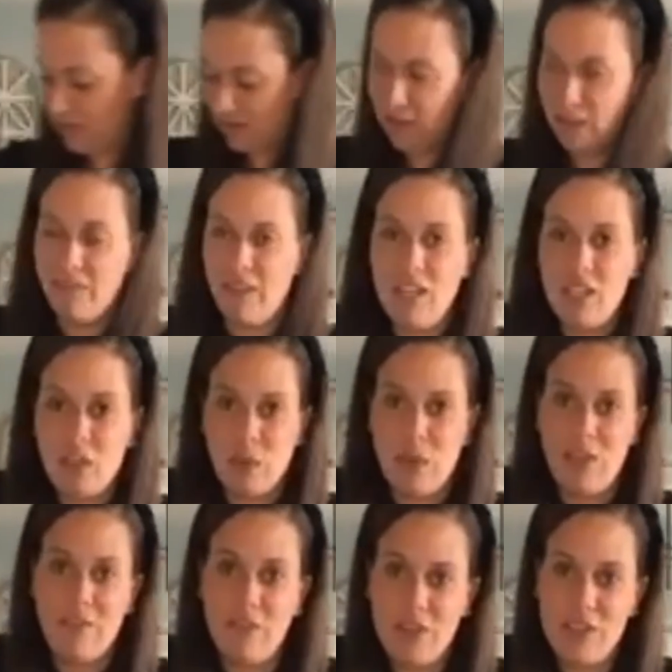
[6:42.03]
Now, funny story,
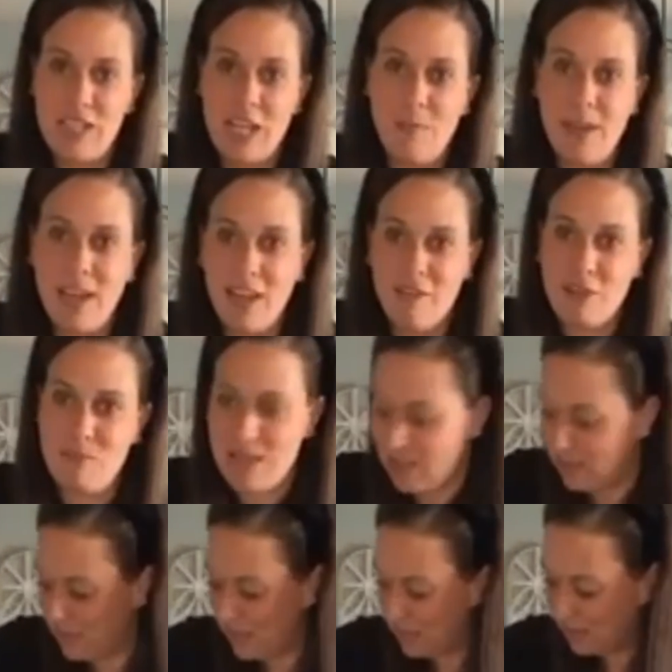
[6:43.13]
the first time I ever
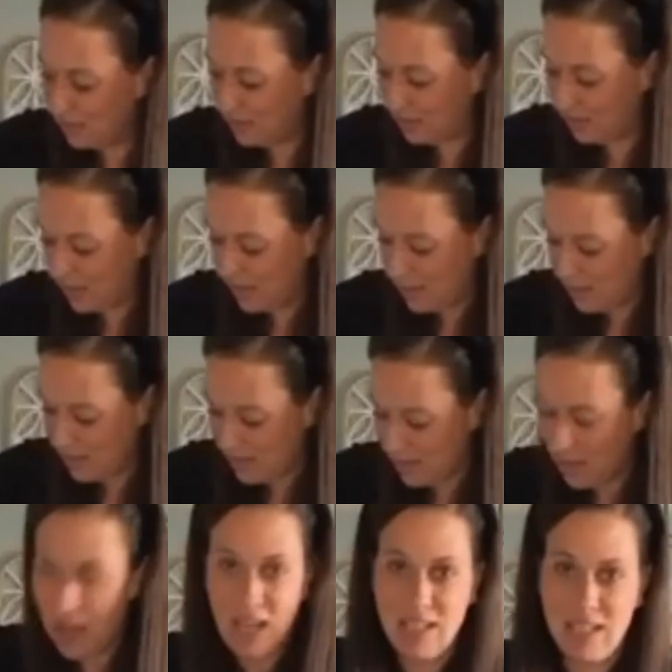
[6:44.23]
made these,
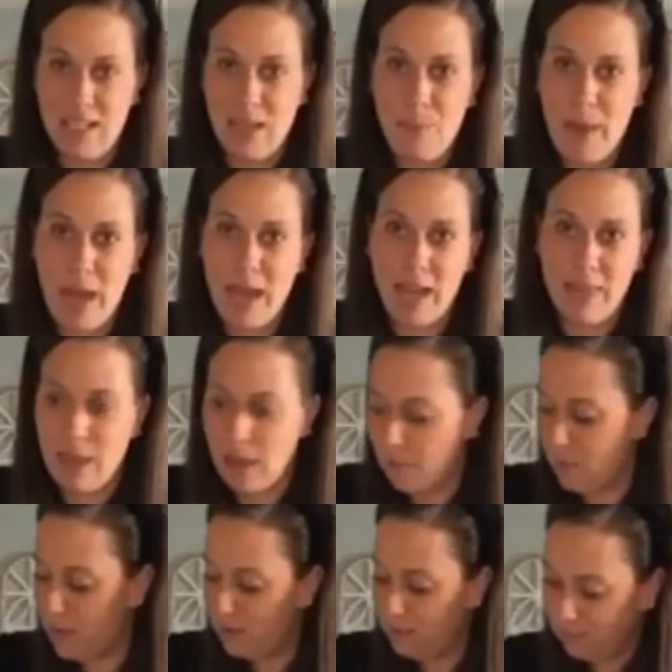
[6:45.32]
I didn't pack
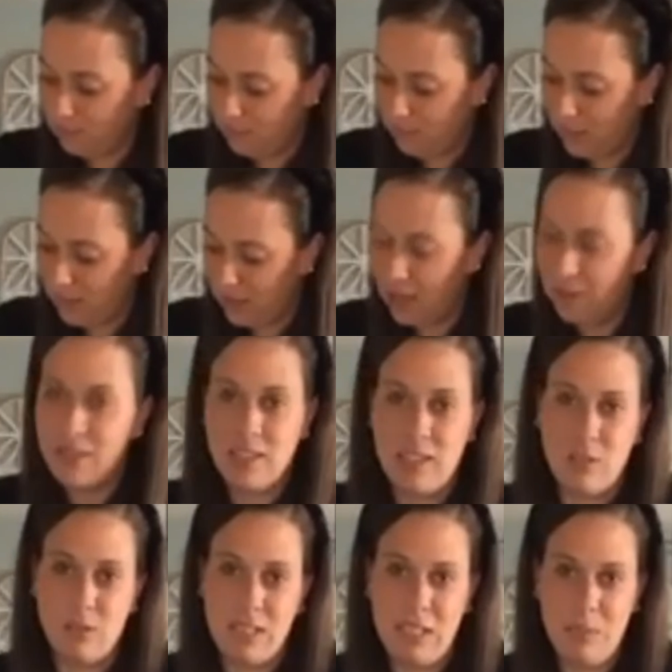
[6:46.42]
them enough because
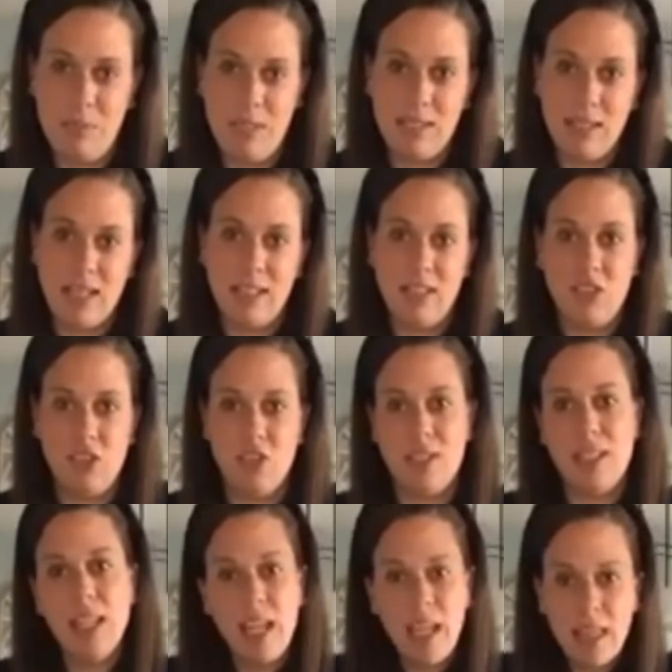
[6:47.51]
the recipe says to
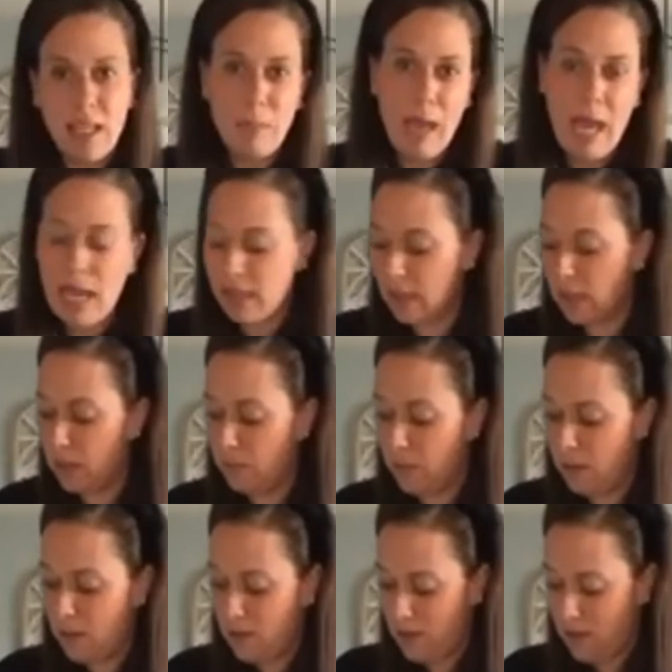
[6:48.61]
just lightly pack them,
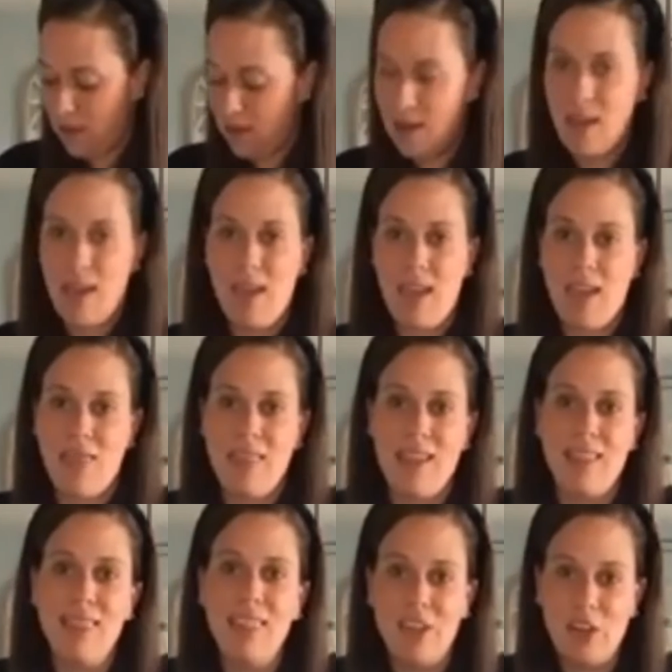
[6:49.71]
and
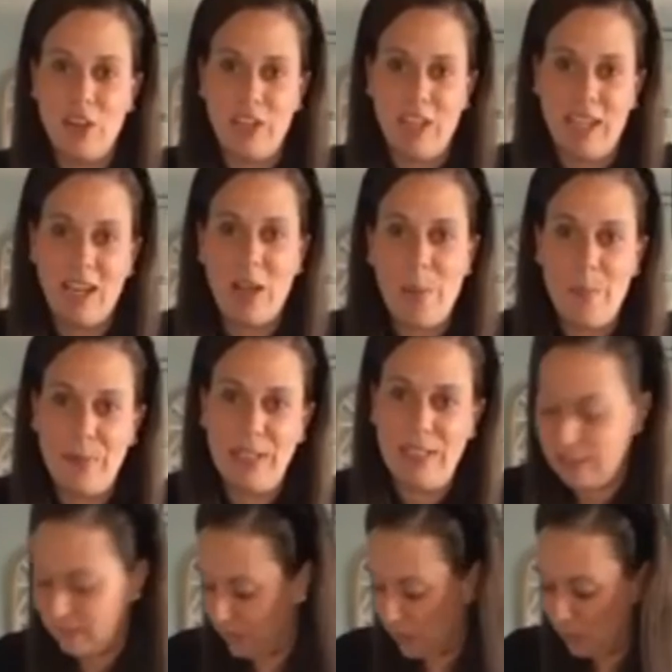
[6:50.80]
they literally
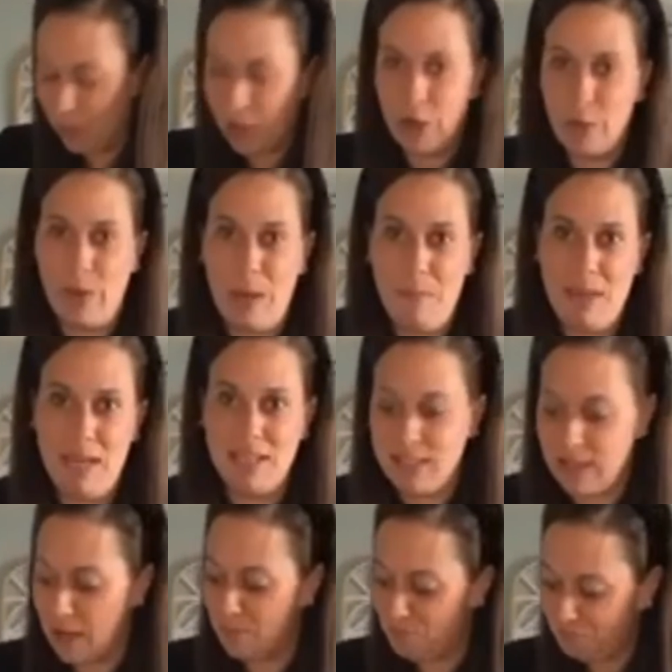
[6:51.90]
completely fell apart when I baked
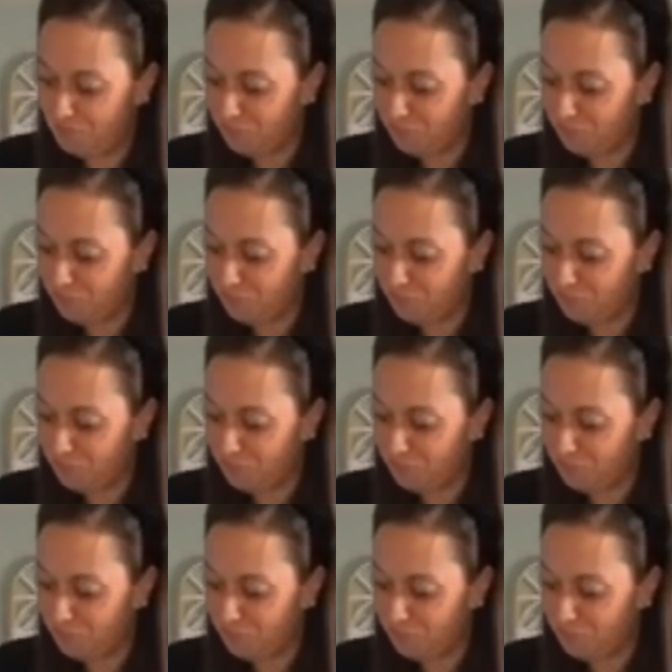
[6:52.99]
them.